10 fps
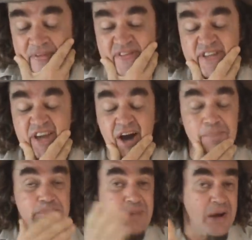You see,
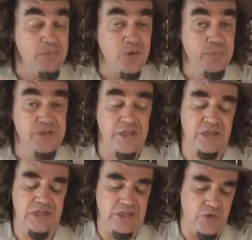I'm not
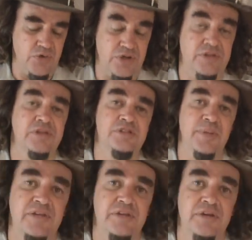particularly good at
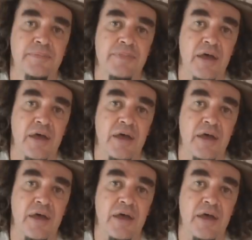method.